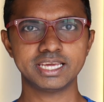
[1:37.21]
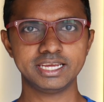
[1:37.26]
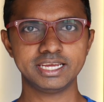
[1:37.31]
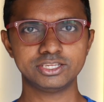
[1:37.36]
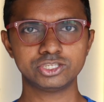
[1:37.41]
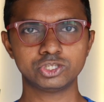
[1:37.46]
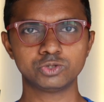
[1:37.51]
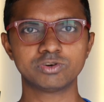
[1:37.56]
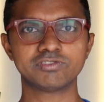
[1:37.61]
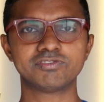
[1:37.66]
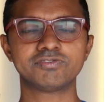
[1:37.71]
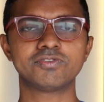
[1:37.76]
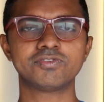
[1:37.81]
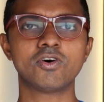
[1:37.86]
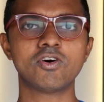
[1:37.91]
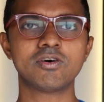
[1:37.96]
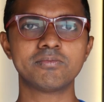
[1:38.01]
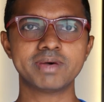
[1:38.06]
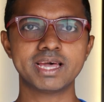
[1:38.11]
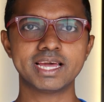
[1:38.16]
into a
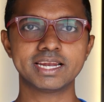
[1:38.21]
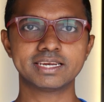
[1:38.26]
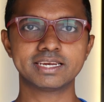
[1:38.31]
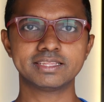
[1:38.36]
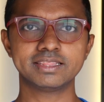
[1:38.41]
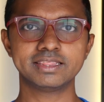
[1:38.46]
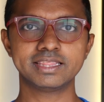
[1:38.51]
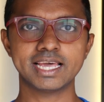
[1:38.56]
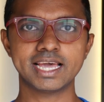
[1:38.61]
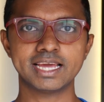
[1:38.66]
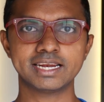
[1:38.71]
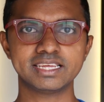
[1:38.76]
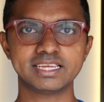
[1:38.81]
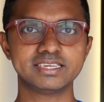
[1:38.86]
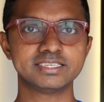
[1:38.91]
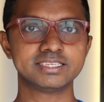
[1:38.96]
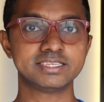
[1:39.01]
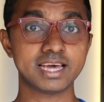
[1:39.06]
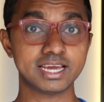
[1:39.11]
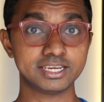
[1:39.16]
format that
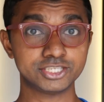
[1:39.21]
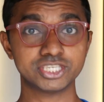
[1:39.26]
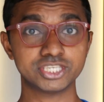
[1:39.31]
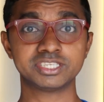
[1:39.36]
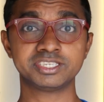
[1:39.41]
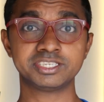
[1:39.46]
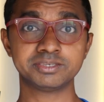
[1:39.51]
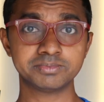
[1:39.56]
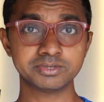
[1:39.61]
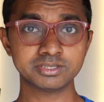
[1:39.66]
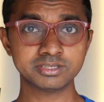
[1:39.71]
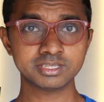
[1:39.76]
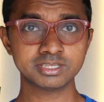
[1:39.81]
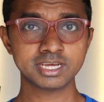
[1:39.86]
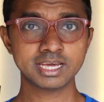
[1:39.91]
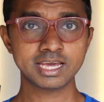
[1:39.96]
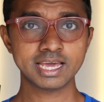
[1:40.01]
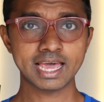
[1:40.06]
is digestible,